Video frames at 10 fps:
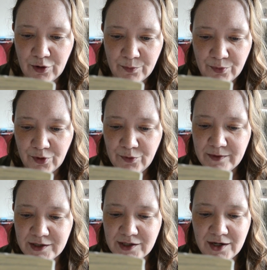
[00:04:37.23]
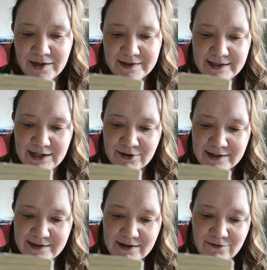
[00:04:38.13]
or probe the dark
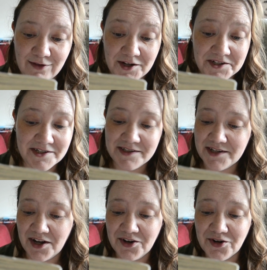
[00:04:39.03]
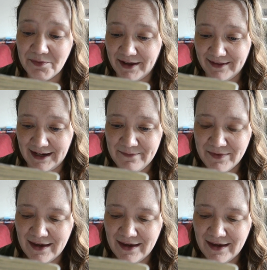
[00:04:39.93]
secrets of London's underbelly,